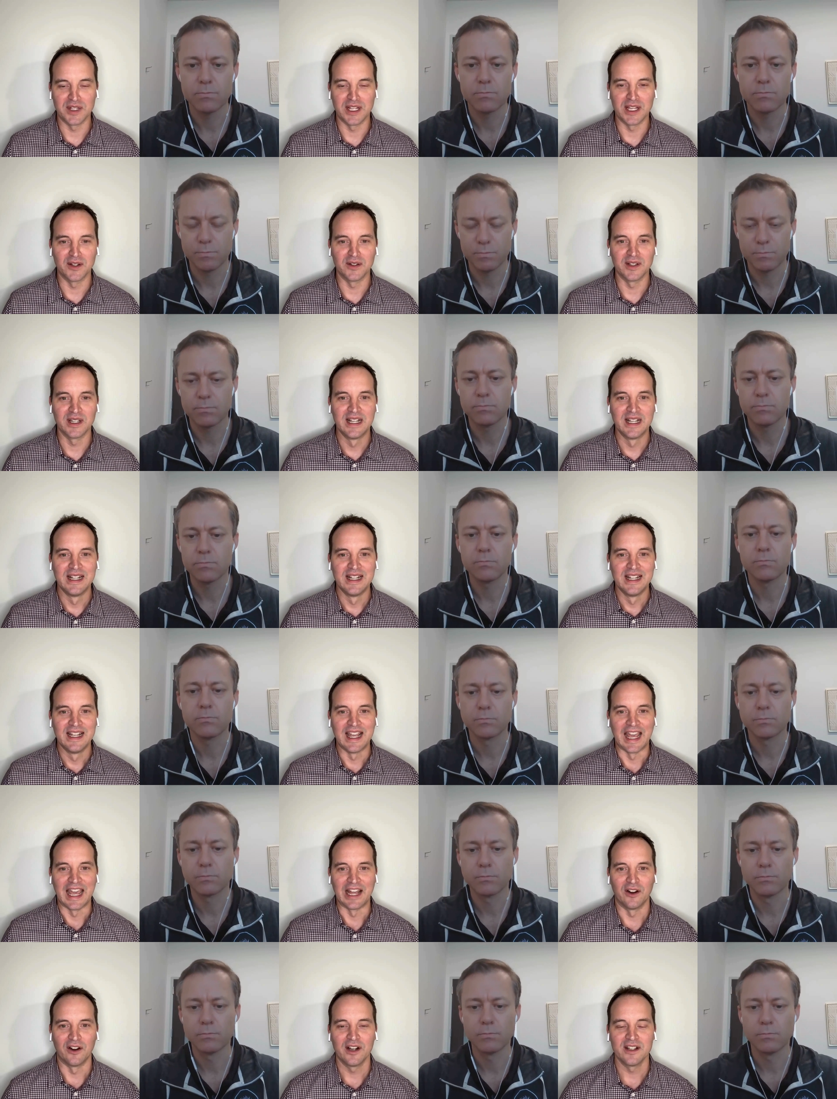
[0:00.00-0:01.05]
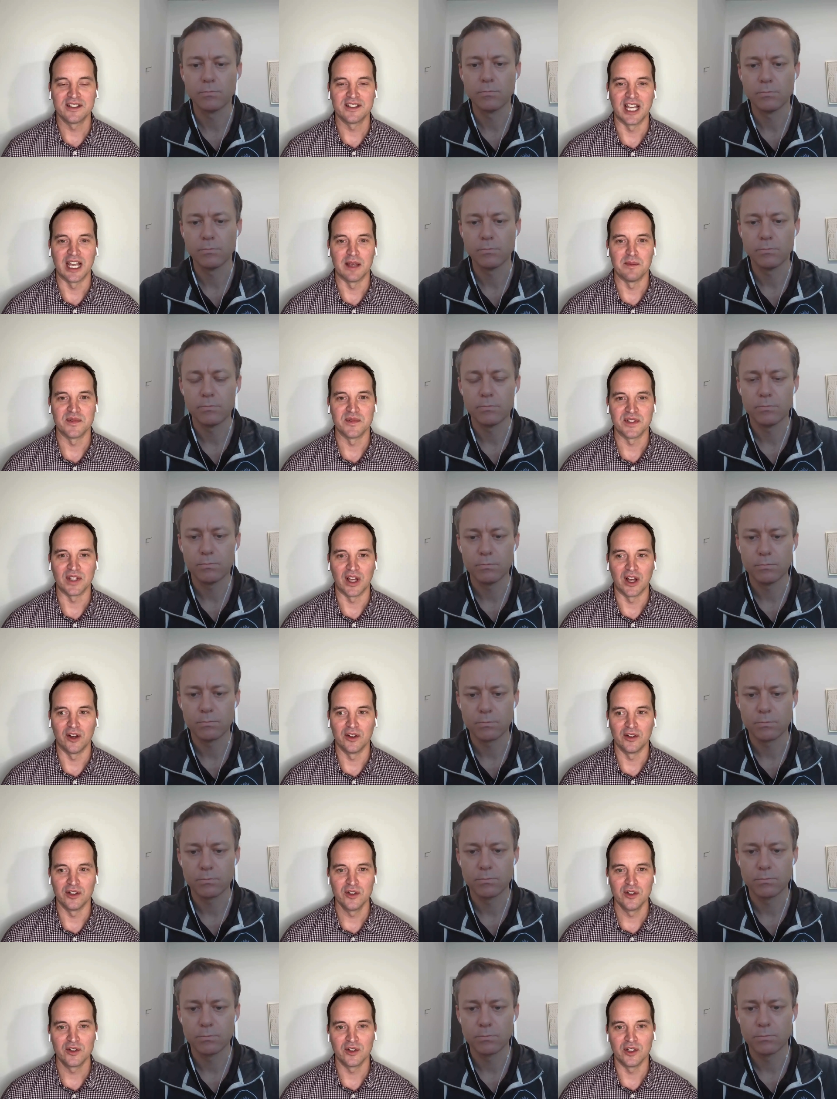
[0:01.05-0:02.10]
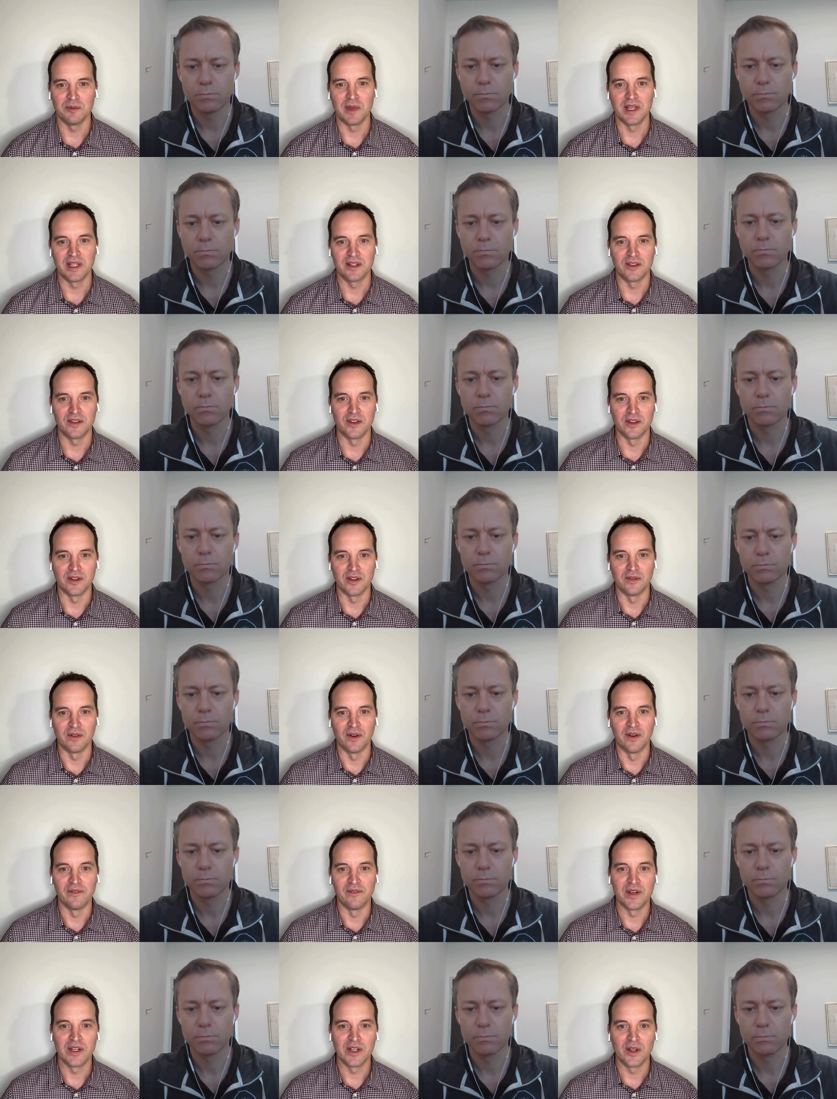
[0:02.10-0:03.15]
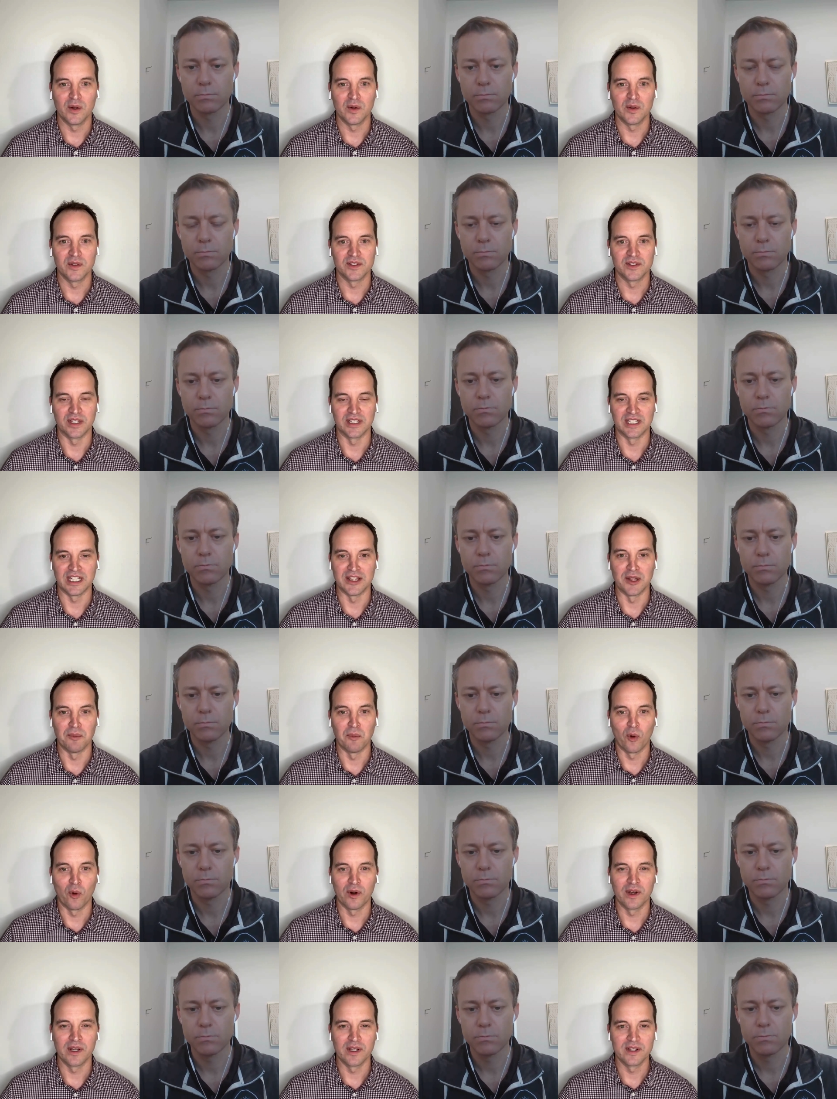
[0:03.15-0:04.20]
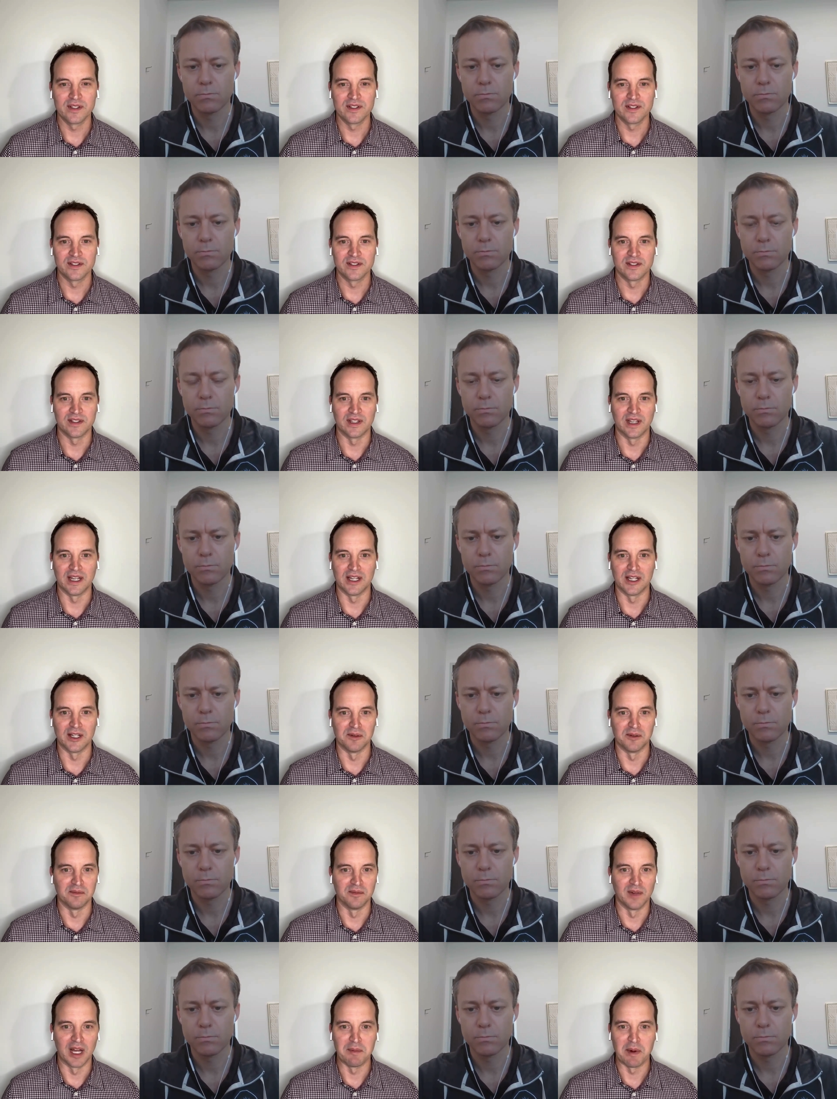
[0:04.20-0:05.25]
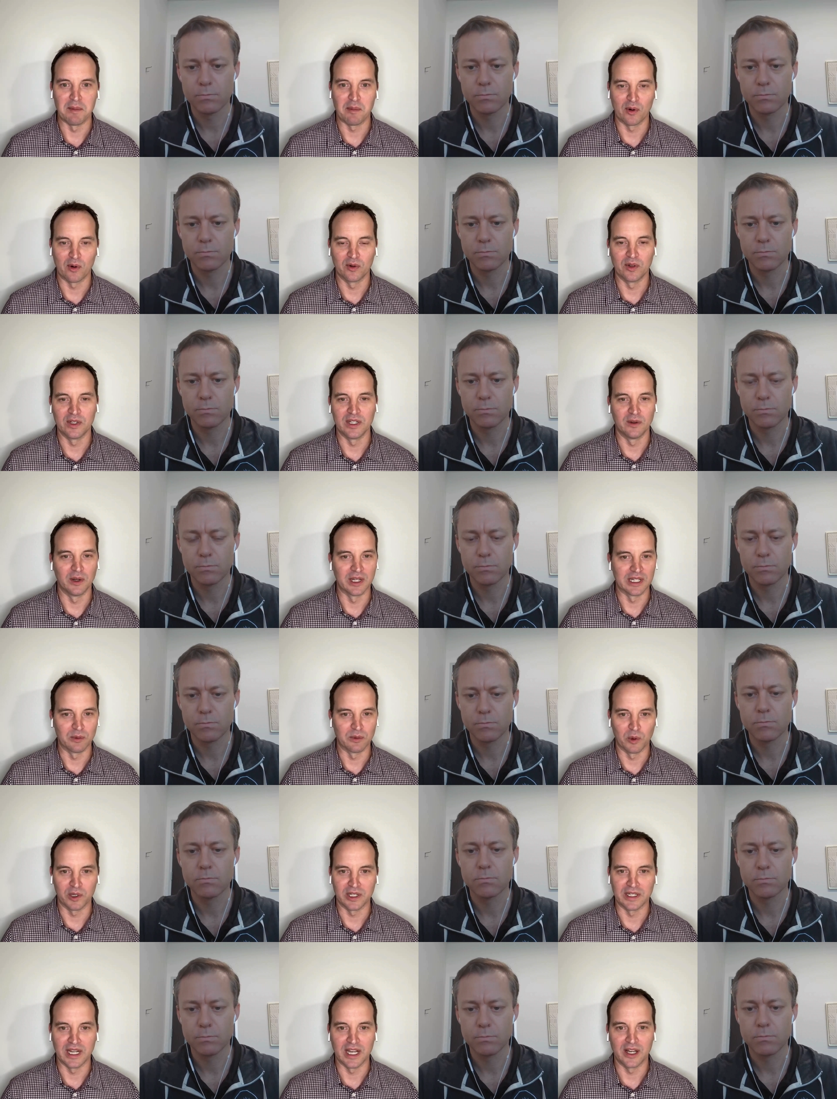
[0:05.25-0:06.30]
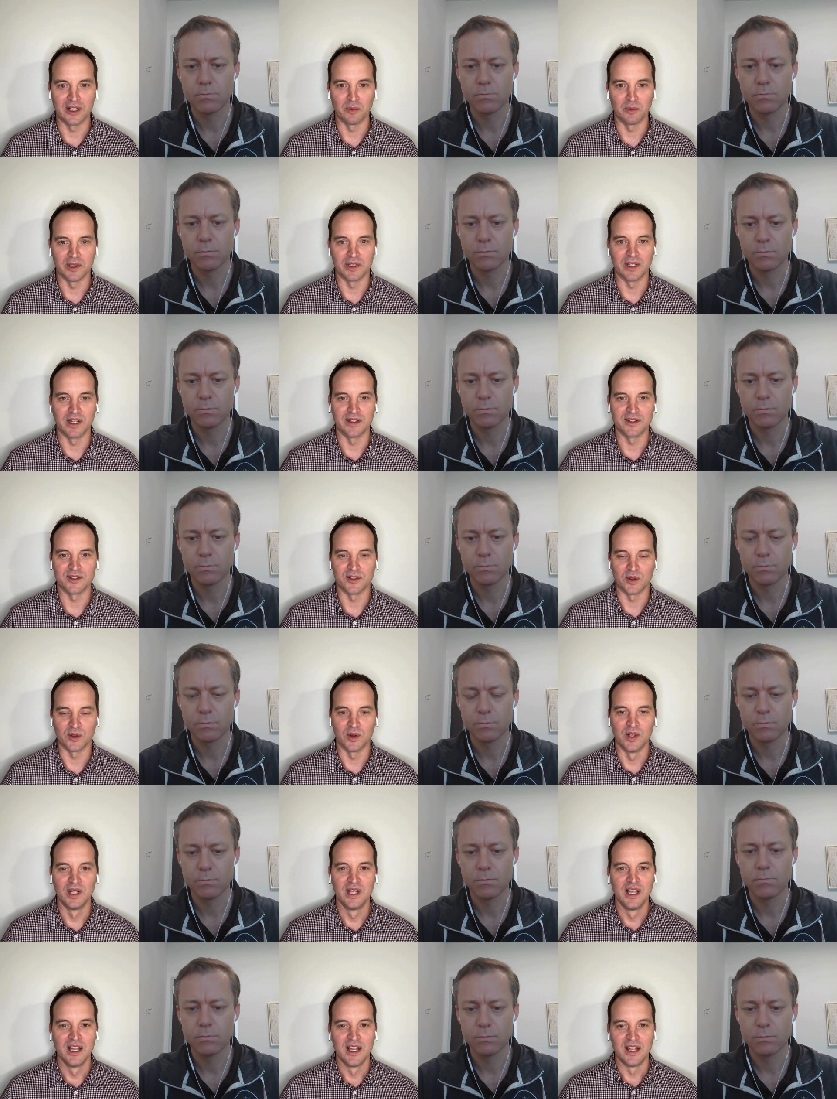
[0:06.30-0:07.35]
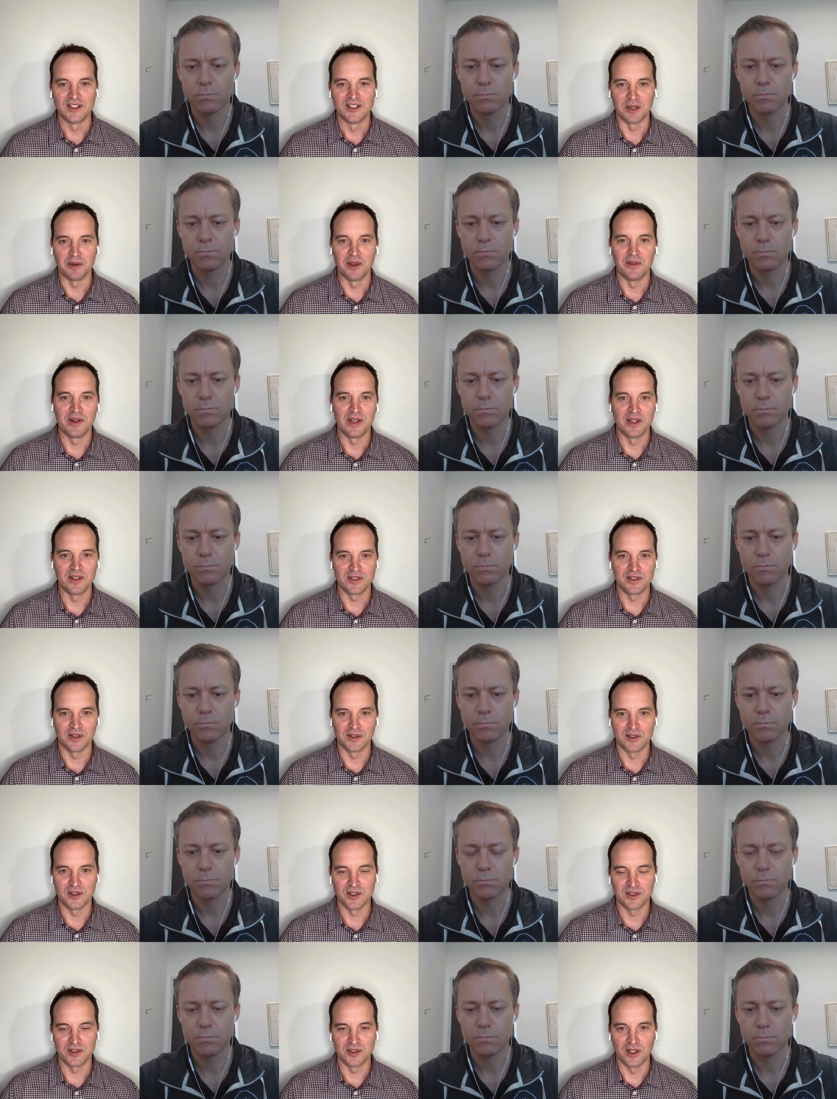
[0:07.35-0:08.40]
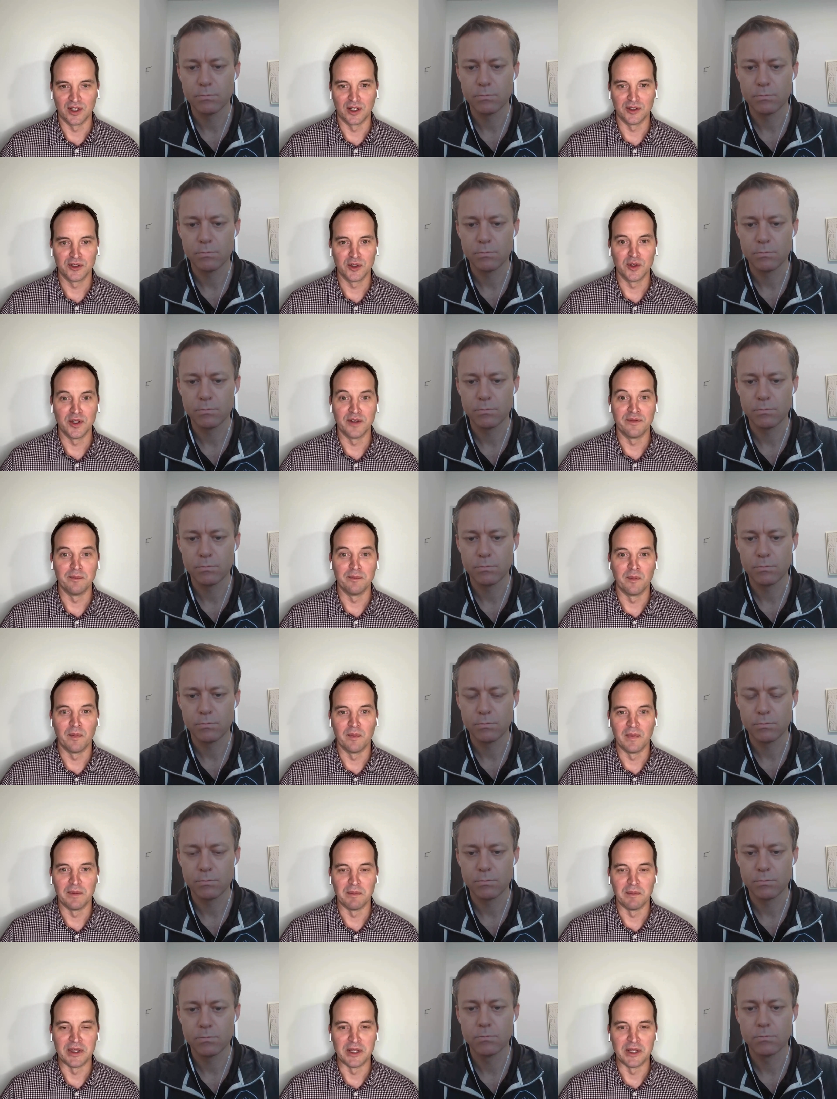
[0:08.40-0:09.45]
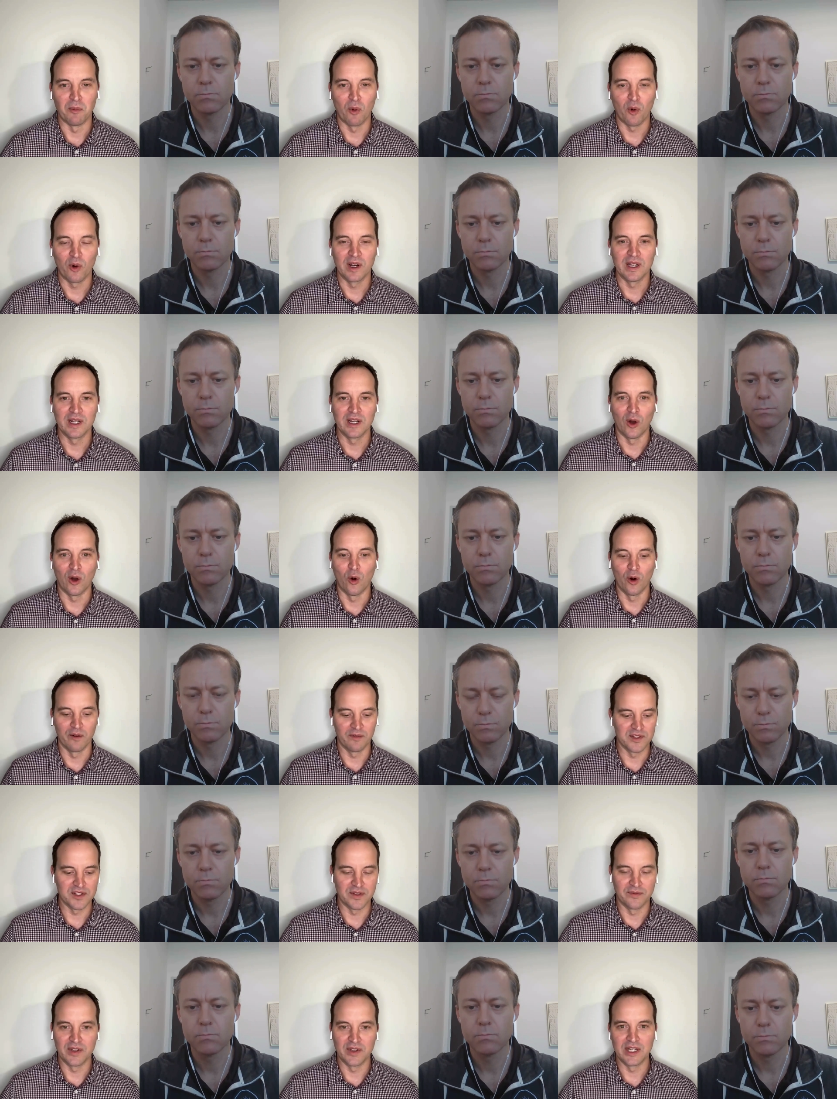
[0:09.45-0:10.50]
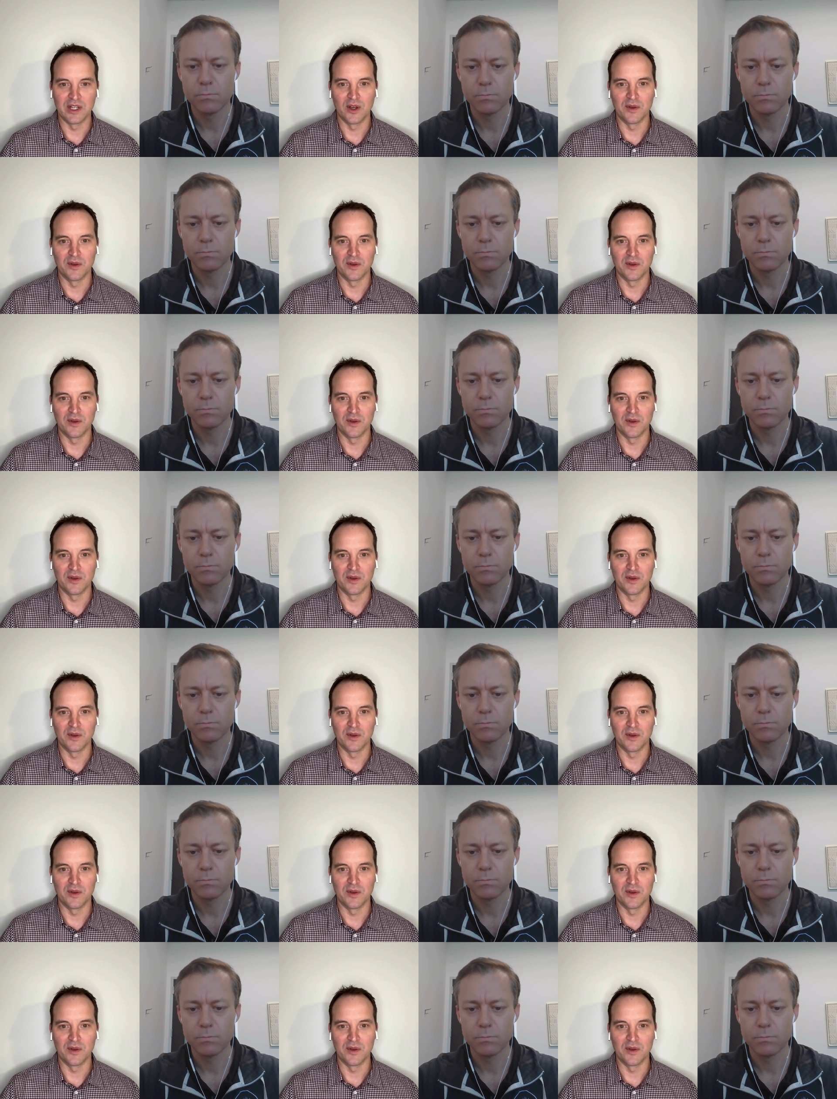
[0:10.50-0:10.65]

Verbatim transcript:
Speaker 1: those down. And a lot of times I'll usually make the videos like in the mornings. Um, I'm up early, like working out and whatnot. So some of the videos I'll just, I'll do in the, in the morning. Or if it's a